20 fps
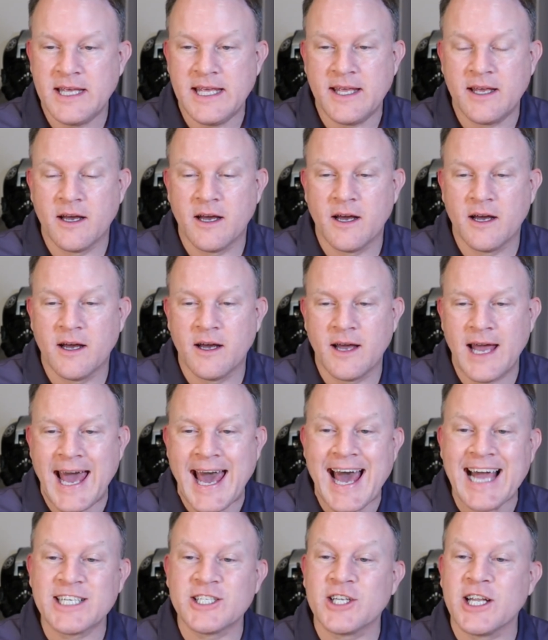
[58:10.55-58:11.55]

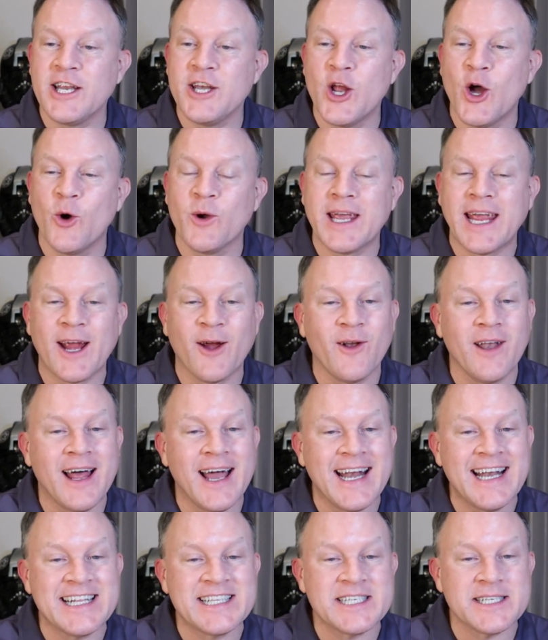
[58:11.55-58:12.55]
Actually, no,
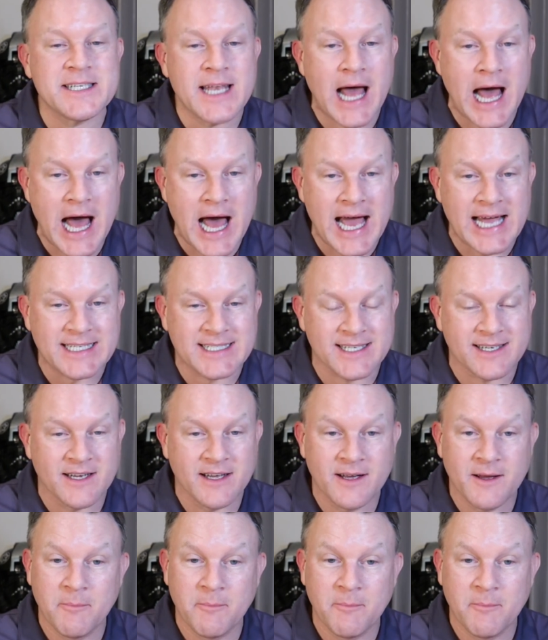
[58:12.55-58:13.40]
Caroline, it's not.